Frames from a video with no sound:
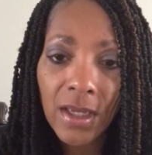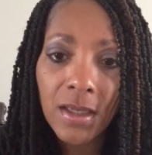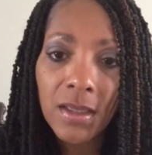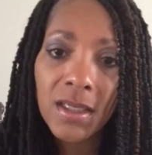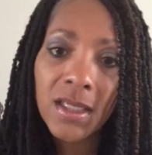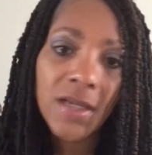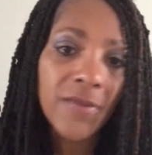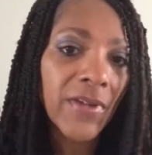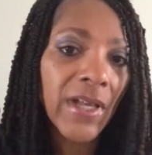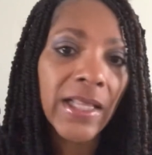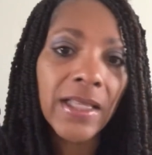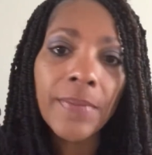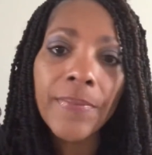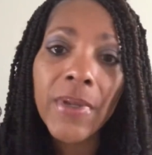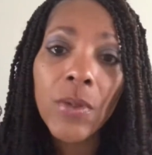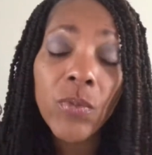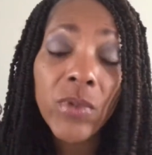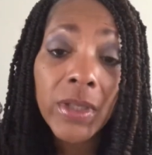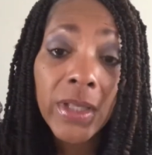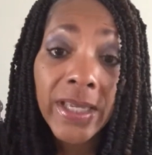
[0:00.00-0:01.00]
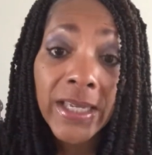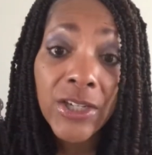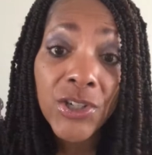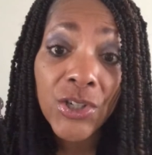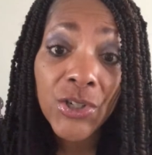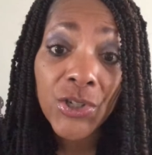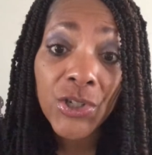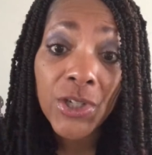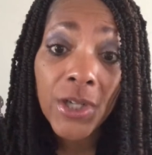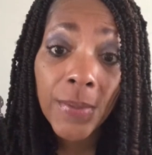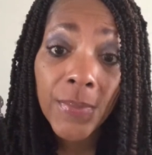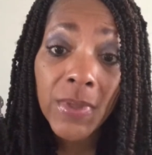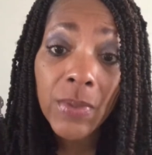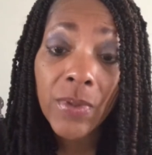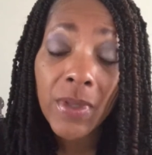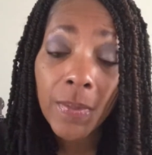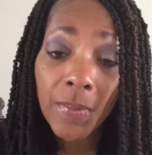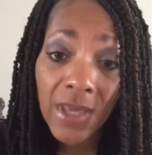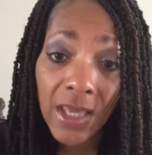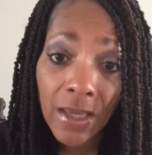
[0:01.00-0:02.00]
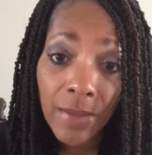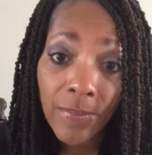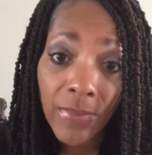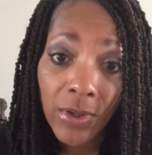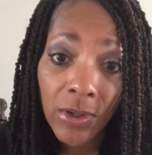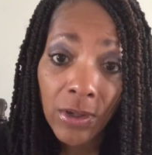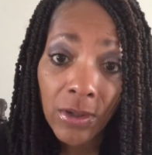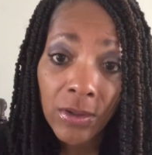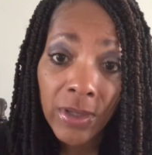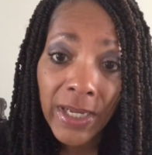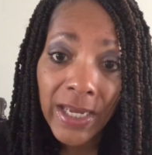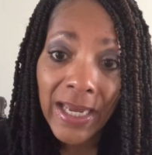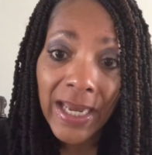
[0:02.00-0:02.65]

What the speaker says: Developing relationships with people.